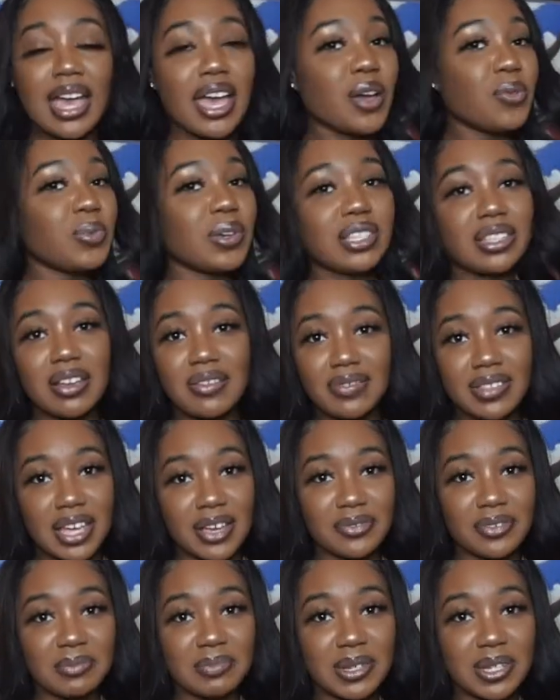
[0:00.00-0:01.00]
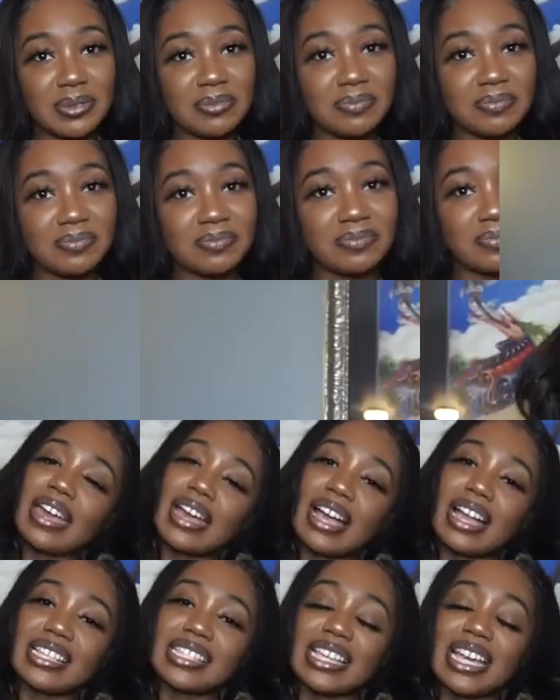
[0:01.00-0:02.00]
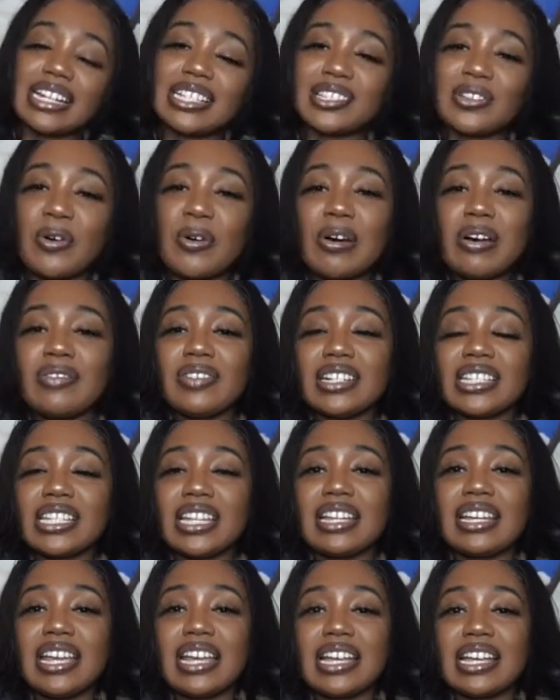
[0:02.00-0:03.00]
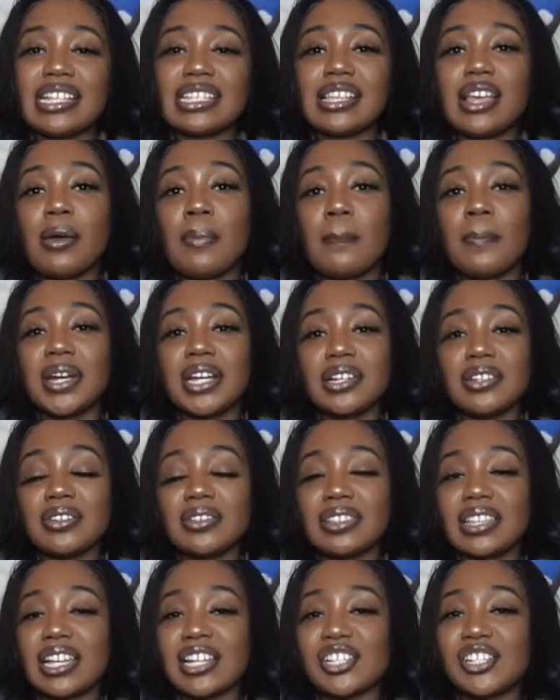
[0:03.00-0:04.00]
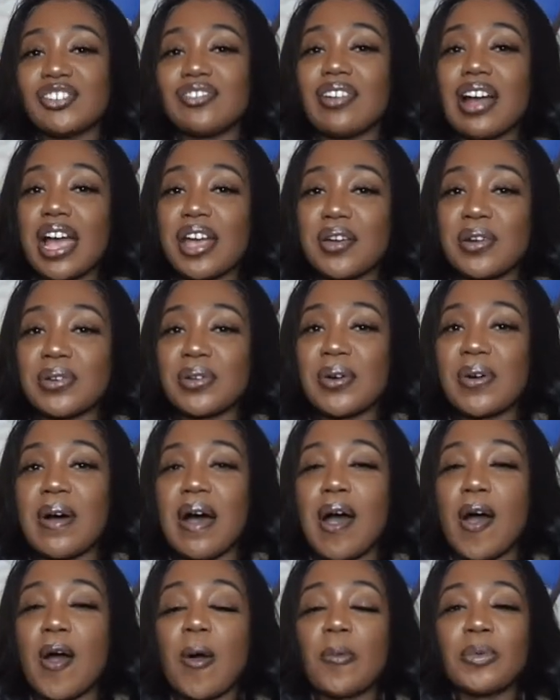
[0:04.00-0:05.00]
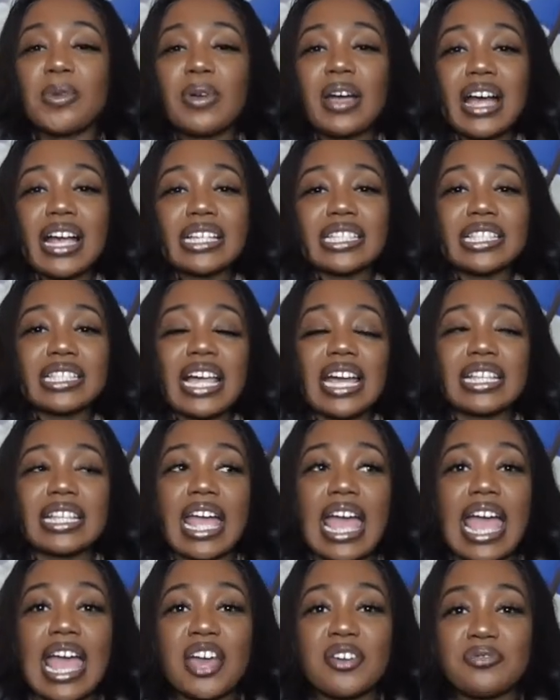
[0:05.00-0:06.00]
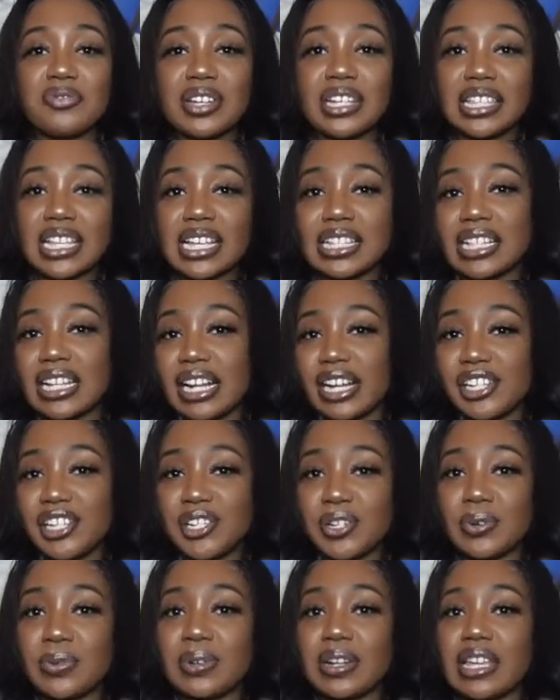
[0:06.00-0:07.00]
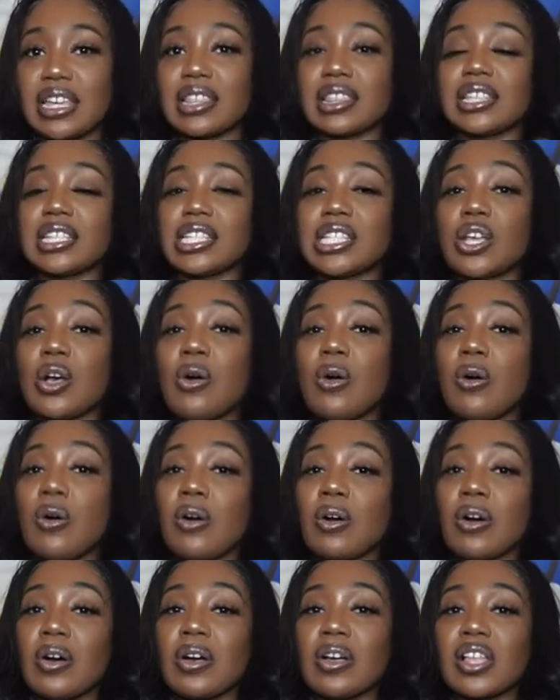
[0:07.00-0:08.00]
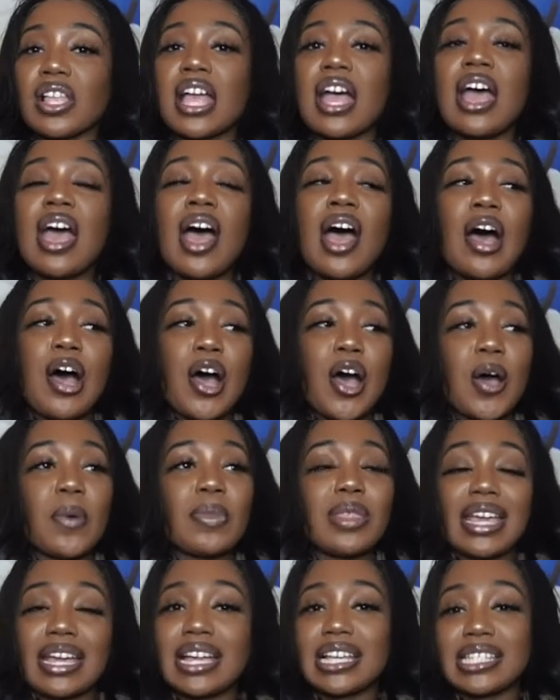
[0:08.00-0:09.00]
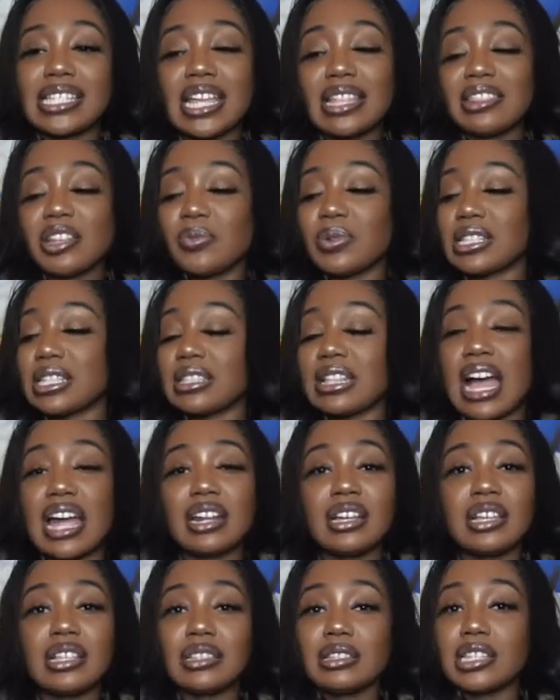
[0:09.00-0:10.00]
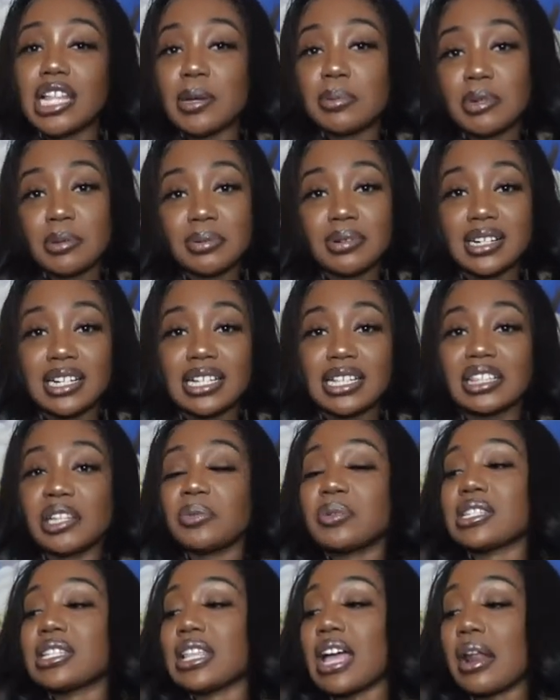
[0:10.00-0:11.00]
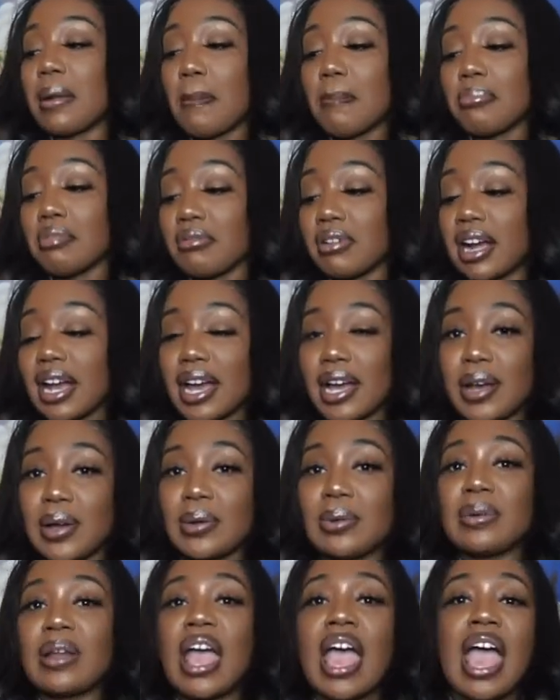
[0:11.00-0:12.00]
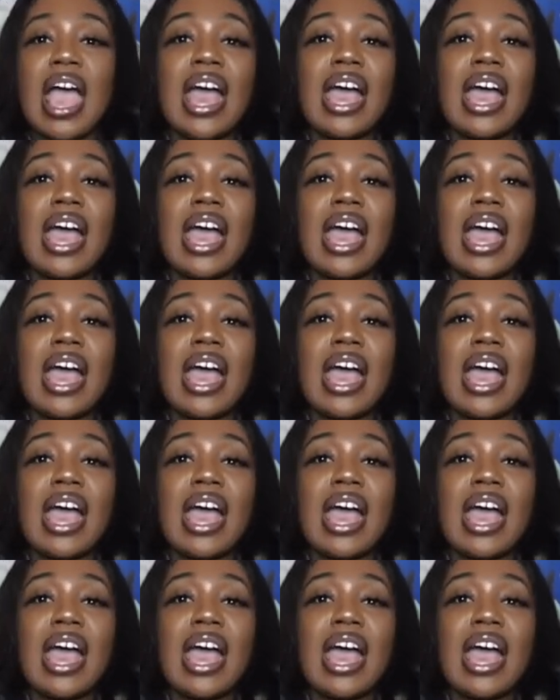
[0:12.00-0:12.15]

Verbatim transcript: And we love that for me okay guys that is all for today's pretty little thing try on haul i hope you guys liked everything that i showed in this haul um, like i said there was a lot of leopard print there was a lot of brown